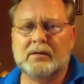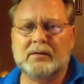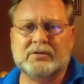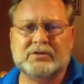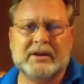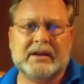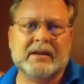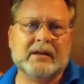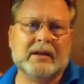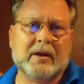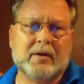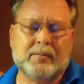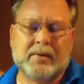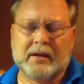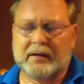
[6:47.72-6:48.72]
chicken layer
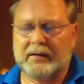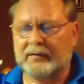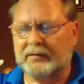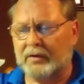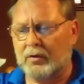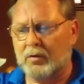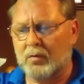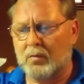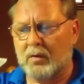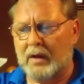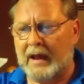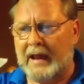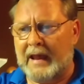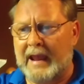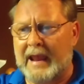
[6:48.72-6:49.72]
pellet. So
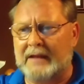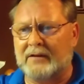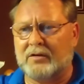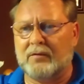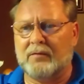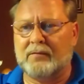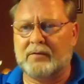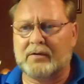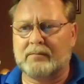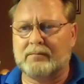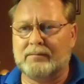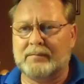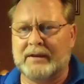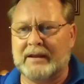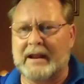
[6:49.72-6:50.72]
I had to
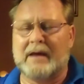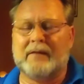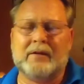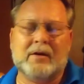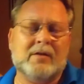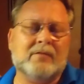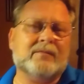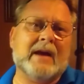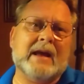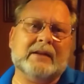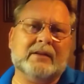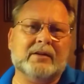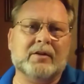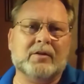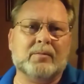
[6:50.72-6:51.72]
get out there and find
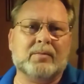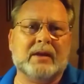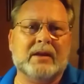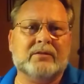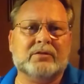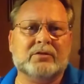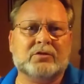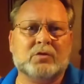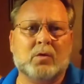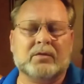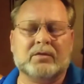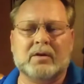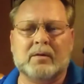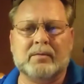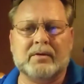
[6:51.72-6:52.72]
another place to store
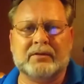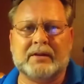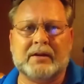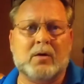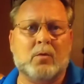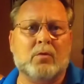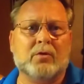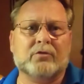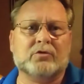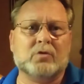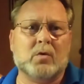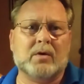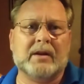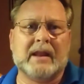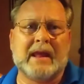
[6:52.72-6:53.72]
some because I don't want to
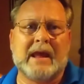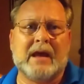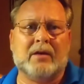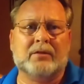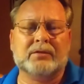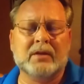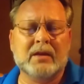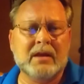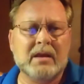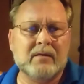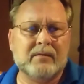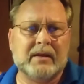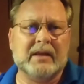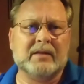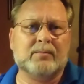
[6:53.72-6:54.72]
store it in the house. If
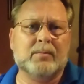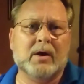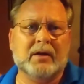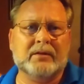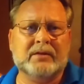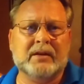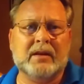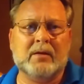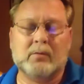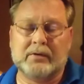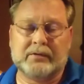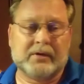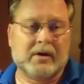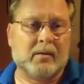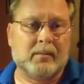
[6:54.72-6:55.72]
it gets bugs in it,
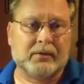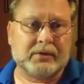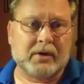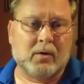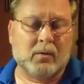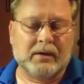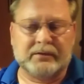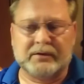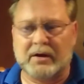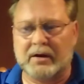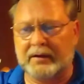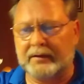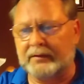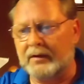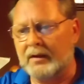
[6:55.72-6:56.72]
which it almost always
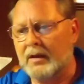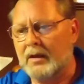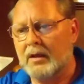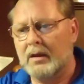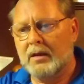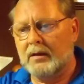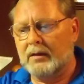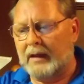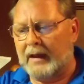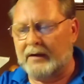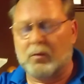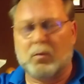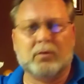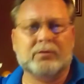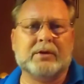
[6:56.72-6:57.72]
does, I
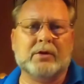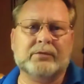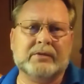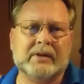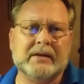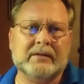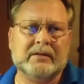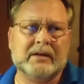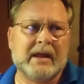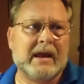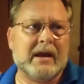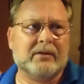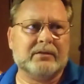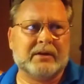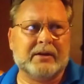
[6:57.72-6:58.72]
don't want those things in the
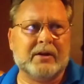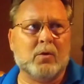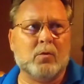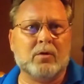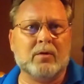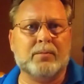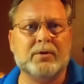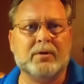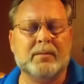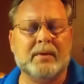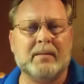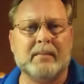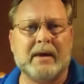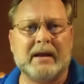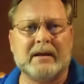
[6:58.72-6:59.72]
house, and I don't want to put them in
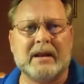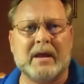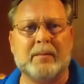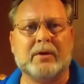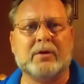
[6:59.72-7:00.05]
my climate